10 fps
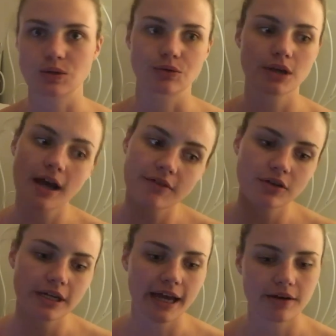
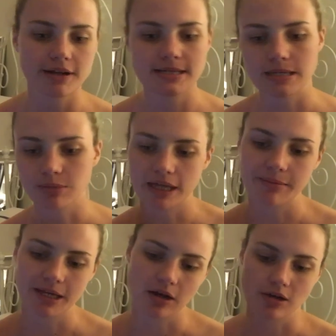recovery, anorexia,
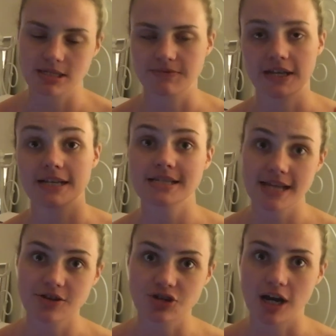bulimia, OSFED,
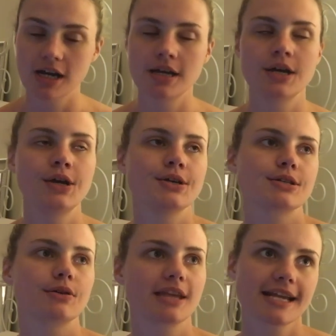etc.
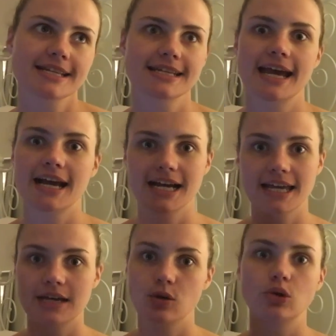So at the end of the day, I
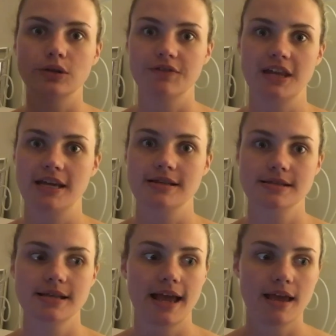get all of
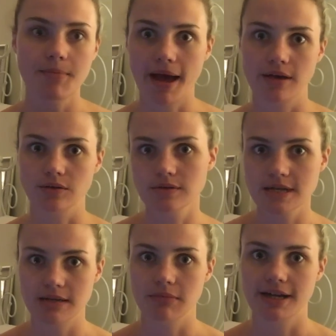these
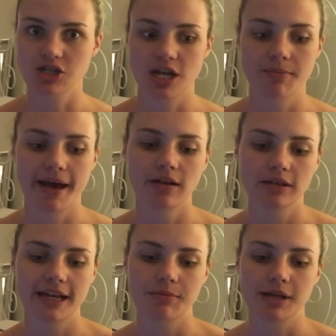emails in my
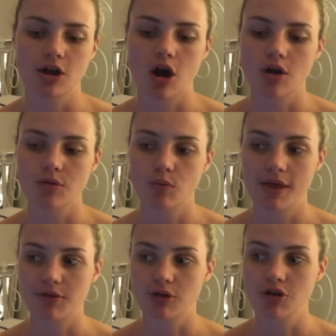Gmail letting me know
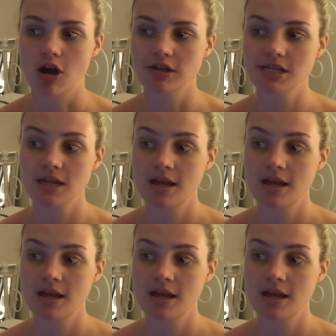whether or not